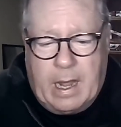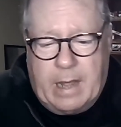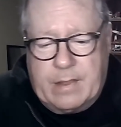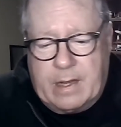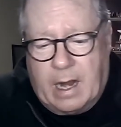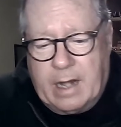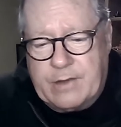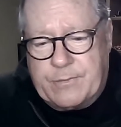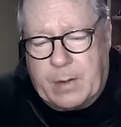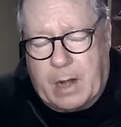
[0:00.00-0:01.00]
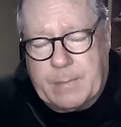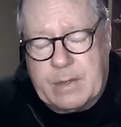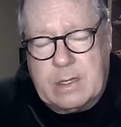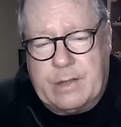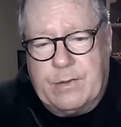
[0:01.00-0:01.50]
And the nine is
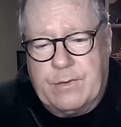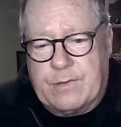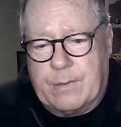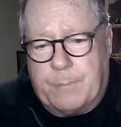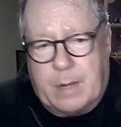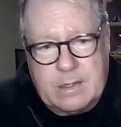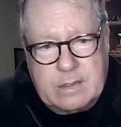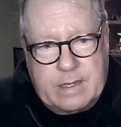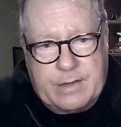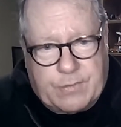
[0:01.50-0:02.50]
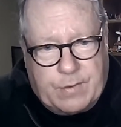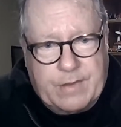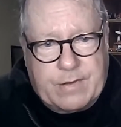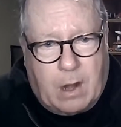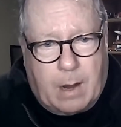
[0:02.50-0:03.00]
predominantly used in bus and
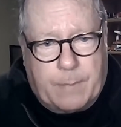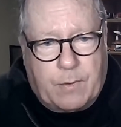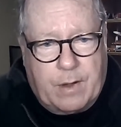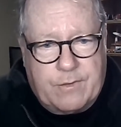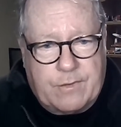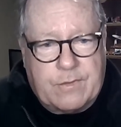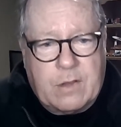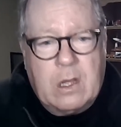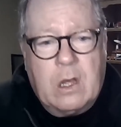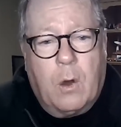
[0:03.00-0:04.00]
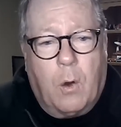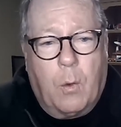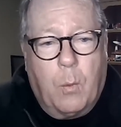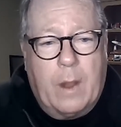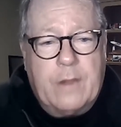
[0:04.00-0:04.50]
transit operations or
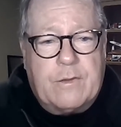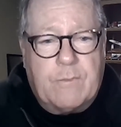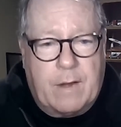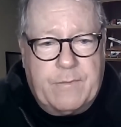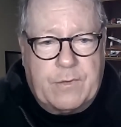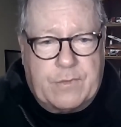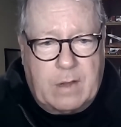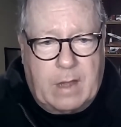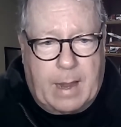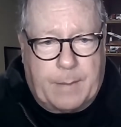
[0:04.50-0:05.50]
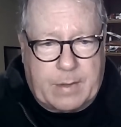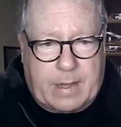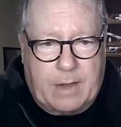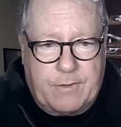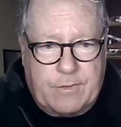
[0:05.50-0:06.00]
waste and refuse
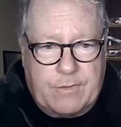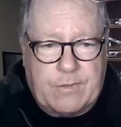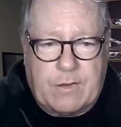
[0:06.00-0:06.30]
applications.